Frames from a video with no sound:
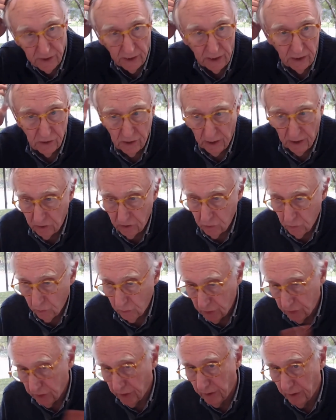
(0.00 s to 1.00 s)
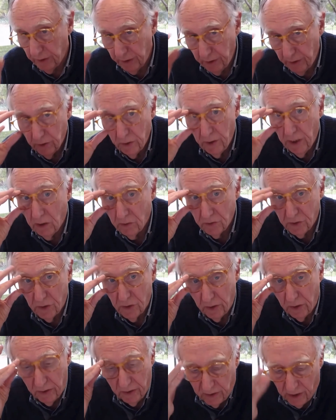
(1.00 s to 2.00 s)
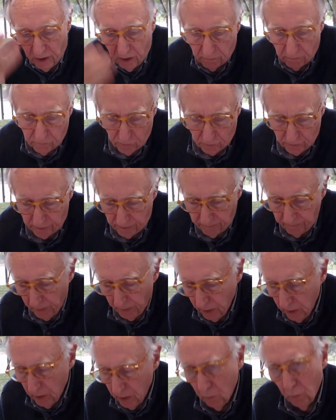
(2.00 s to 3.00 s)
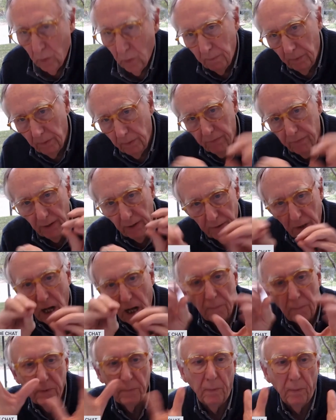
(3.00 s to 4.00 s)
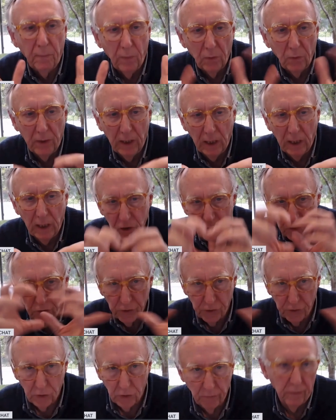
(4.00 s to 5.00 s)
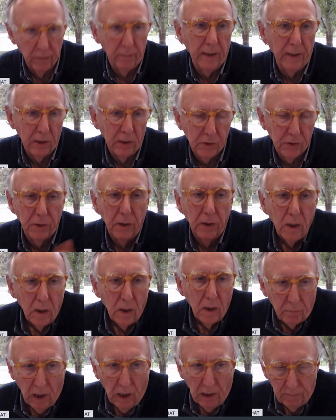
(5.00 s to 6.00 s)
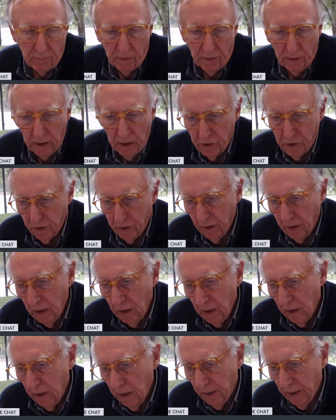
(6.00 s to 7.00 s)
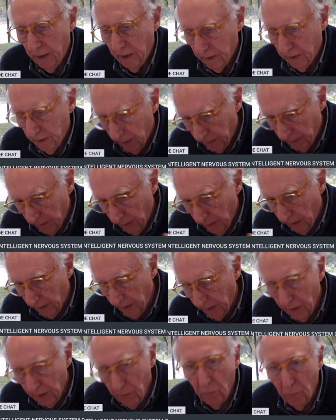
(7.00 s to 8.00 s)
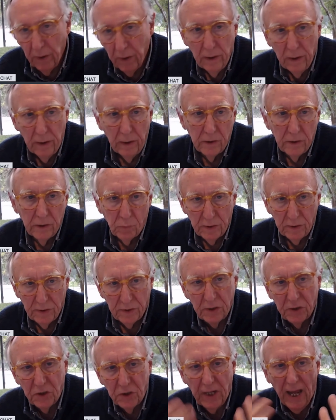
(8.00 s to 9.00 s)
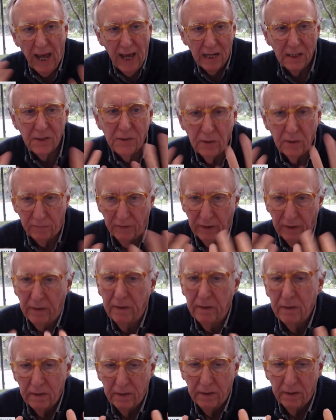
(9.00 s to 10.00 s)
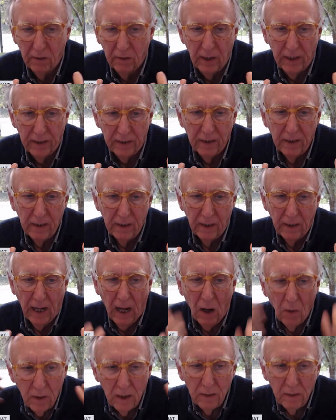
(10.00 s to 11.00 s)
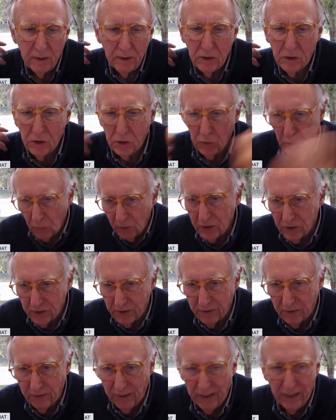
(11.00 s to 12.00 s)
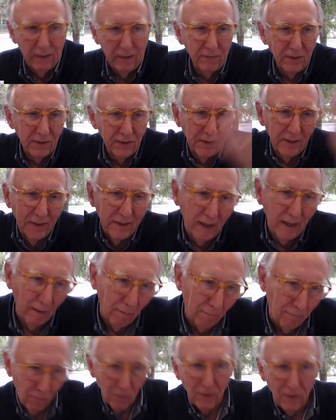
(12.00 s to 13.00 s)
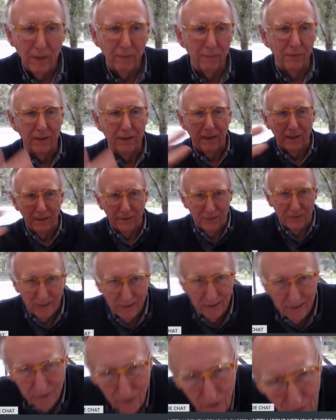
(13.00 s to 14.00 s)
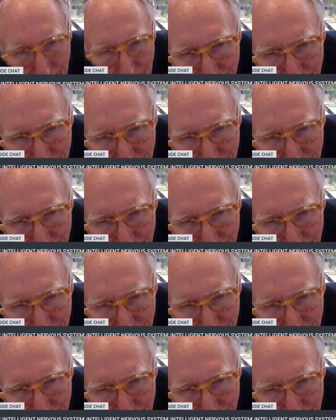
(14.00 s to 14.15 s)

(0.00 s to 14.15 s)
states like Georgia and here now starting in California, we're able to find the optimum location to serve the mass population. And another one is, what's the status of it? Like, how come in Georgia they're ahead of us in California, for God's sake?